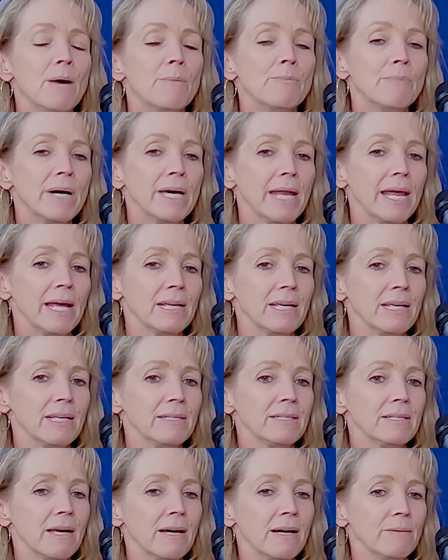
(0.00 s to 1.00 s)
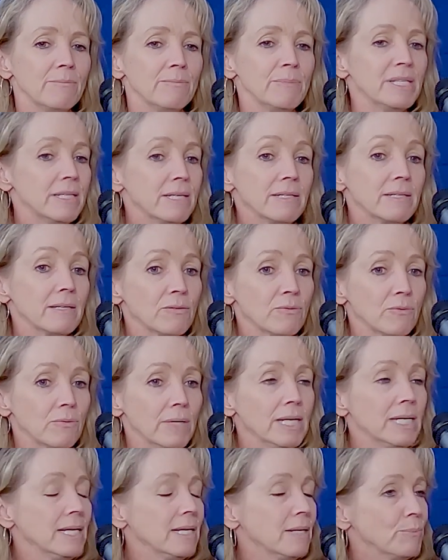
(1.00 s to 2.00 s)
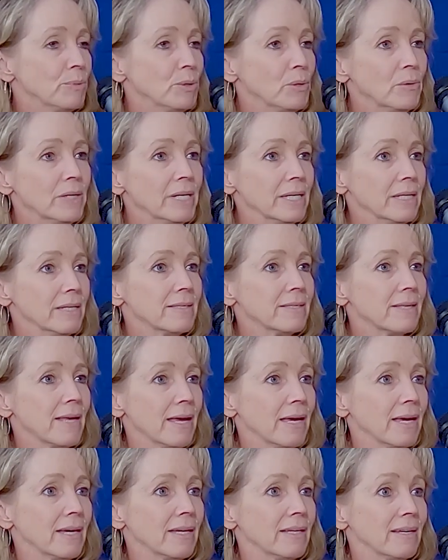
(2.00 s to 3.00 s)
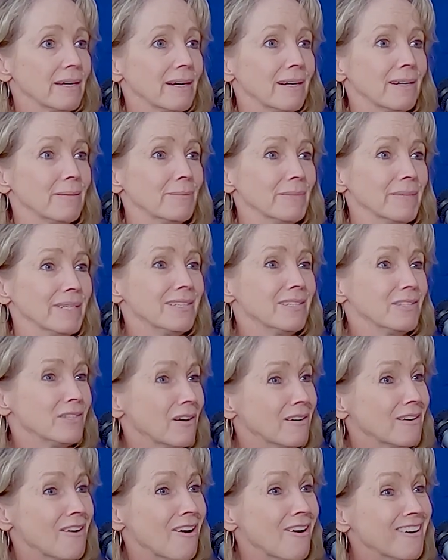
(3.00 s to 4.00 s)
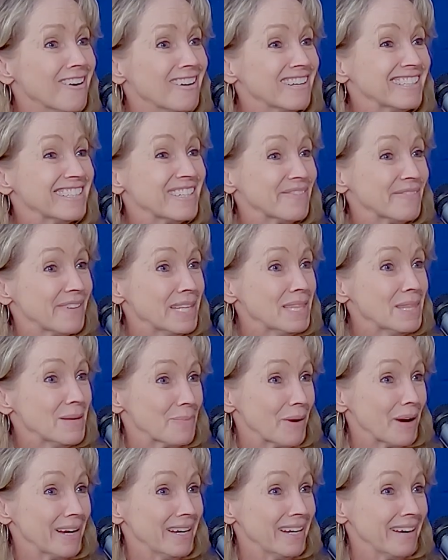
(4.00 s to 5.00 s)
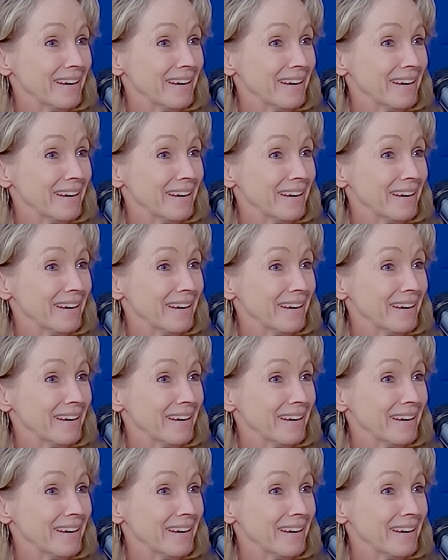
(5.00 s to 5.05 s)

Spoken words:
But as businesses, we need employees, and it's darn hard to find them right